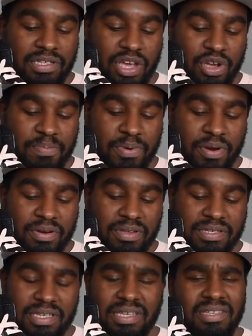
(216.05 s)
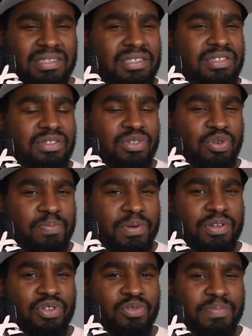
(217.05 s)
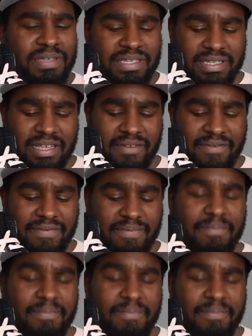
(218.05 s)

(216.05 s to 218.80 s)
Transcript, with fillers: toe box is super duper stiff